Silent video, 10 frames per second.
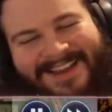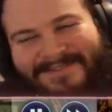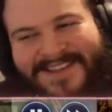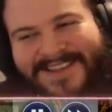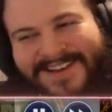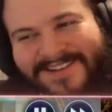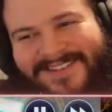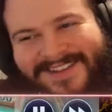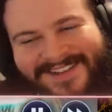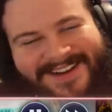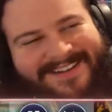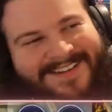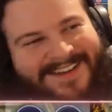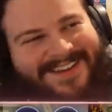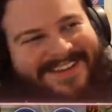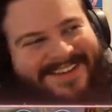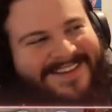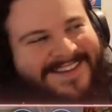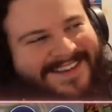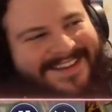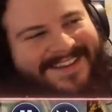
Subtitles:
I'm just going delirious.